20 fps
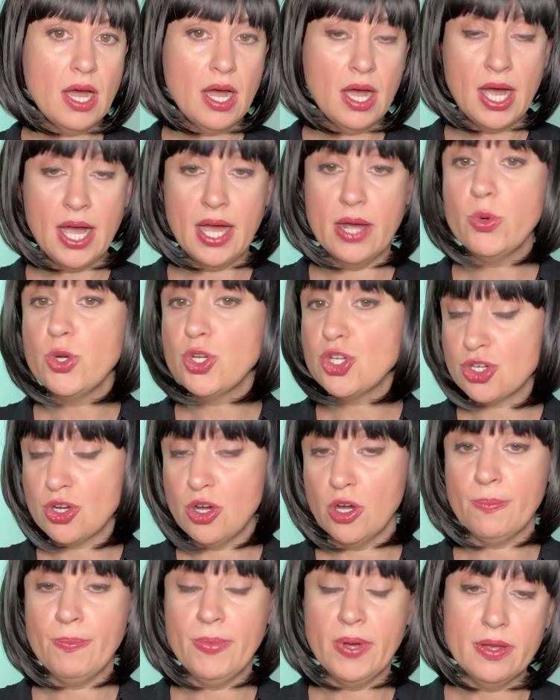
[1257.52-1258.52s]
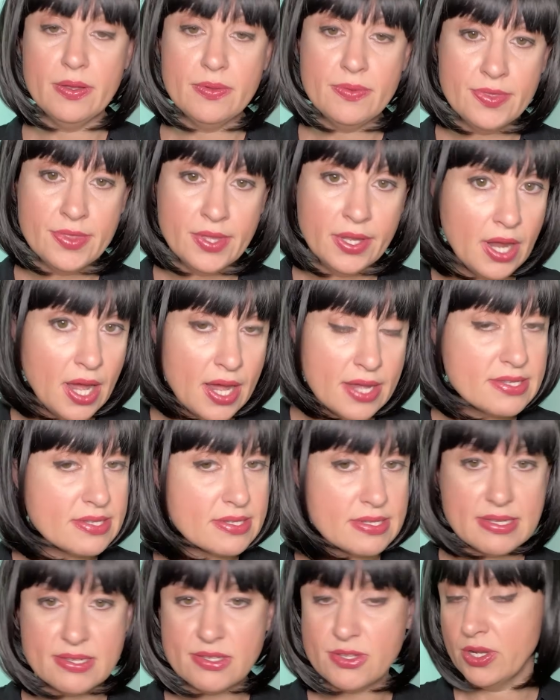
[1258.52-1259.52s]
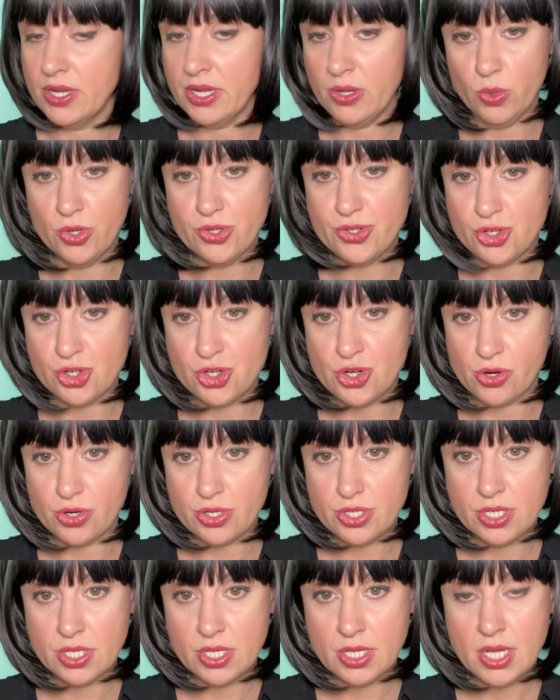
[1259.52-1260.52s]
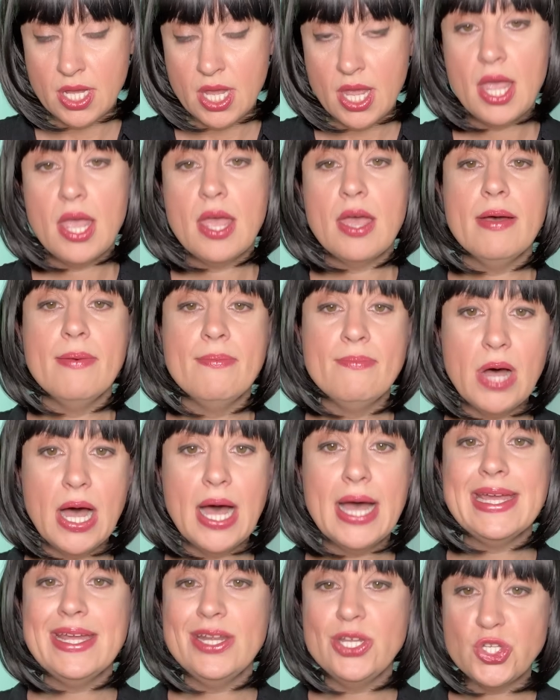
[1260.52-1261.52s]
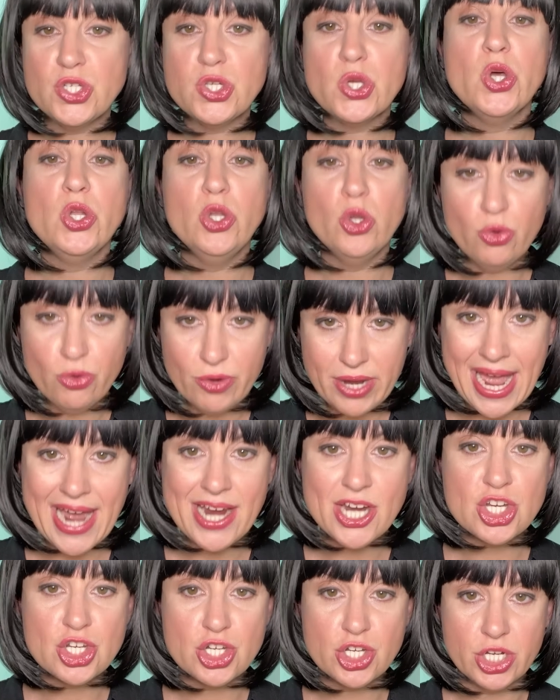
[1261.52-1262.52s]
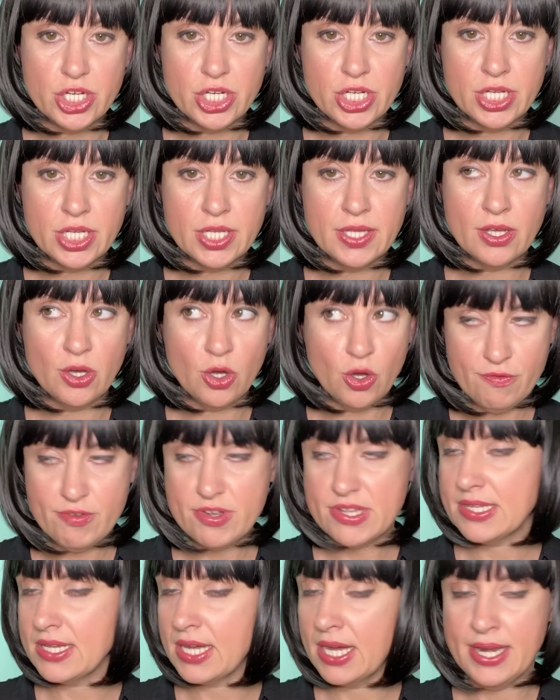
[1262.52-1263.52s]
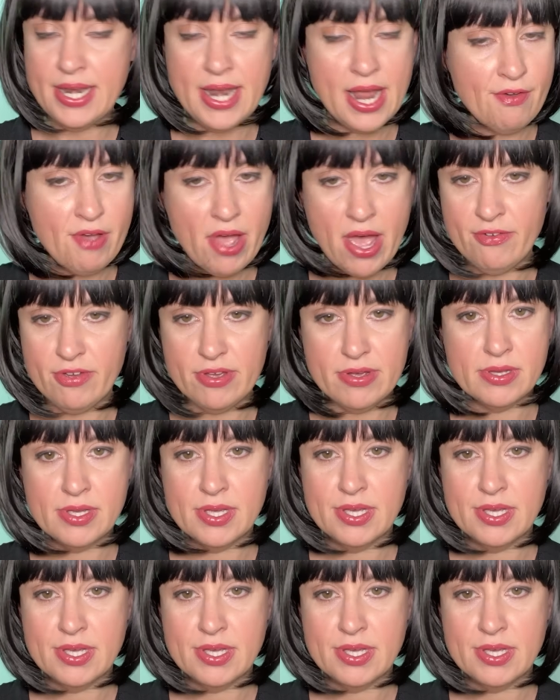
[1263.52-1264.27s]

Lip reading: I was shocked, but the narcissist certainly wasn't shocked. My internal reaction, that obviously I never ever